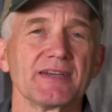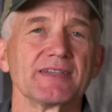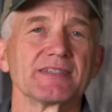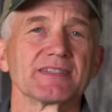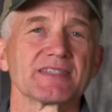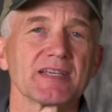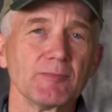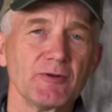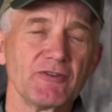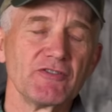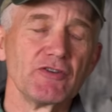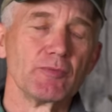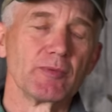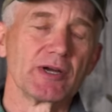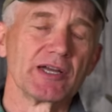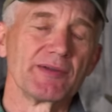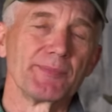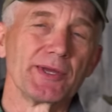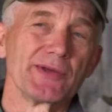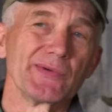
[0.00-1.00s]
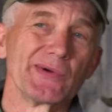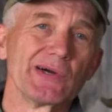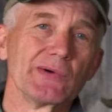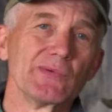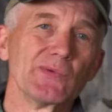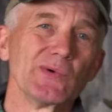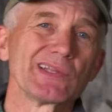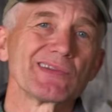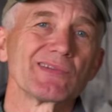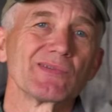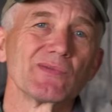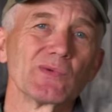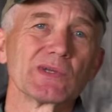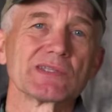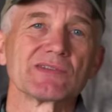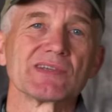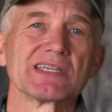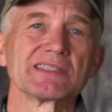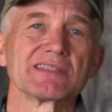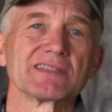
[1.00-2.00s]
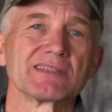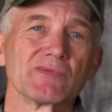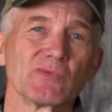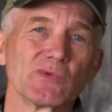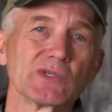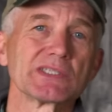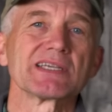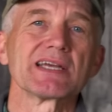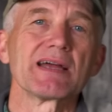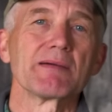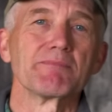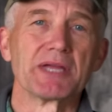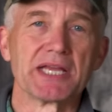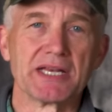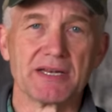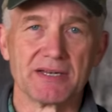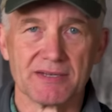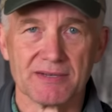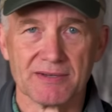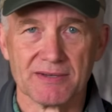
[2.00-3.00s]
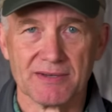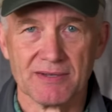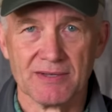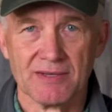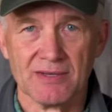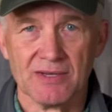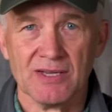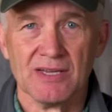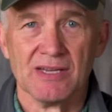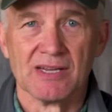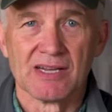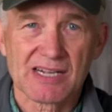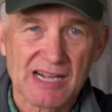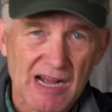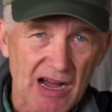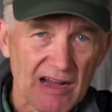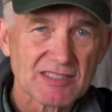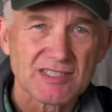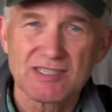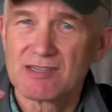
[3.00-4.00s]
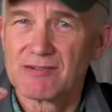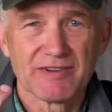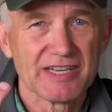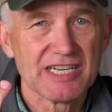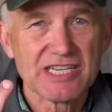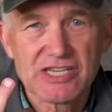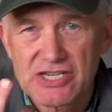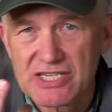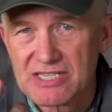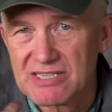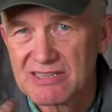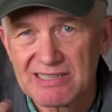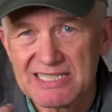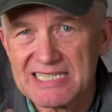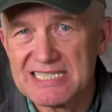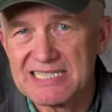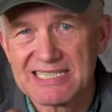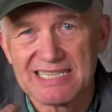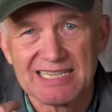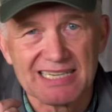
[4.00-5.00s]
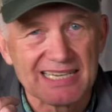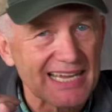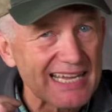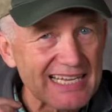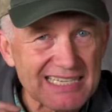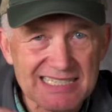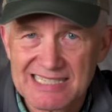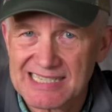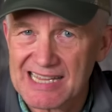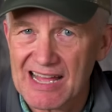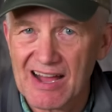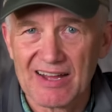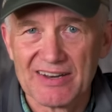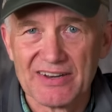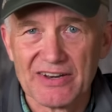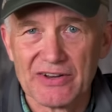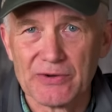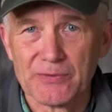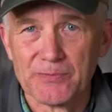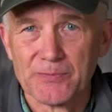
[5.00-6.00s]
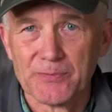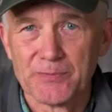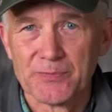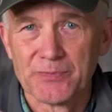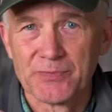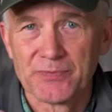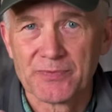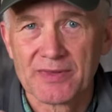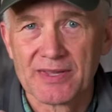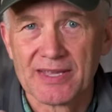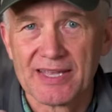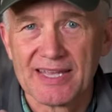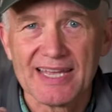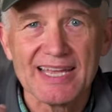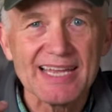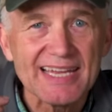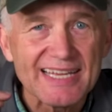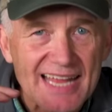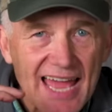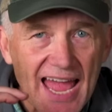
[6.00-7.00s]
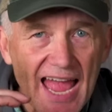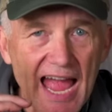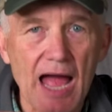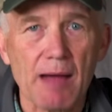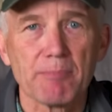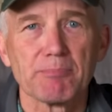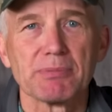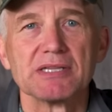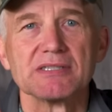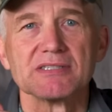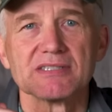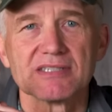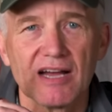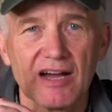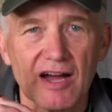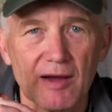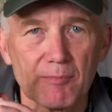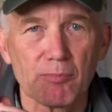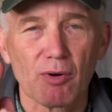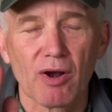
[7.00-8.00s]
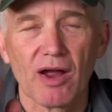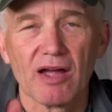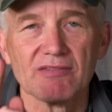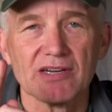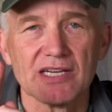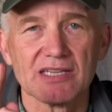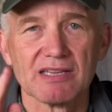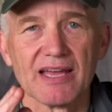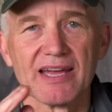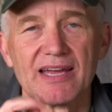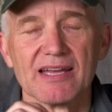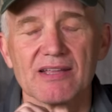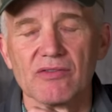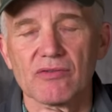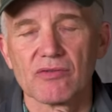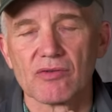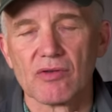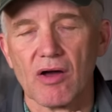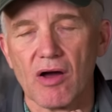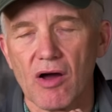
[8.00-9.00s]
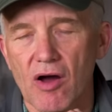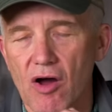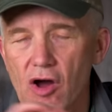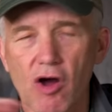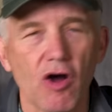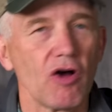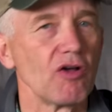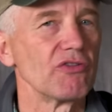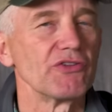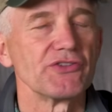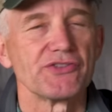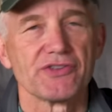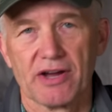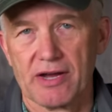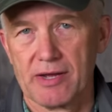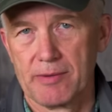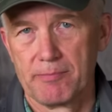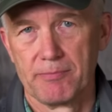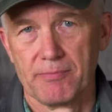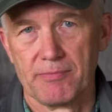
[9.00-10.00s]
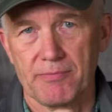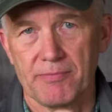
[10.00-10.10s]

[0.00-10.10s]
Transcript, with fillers: Some of you might be, well, oh, what, what's, that, what's that mean? Conservation leasing is not new. It happens on private lands all the time.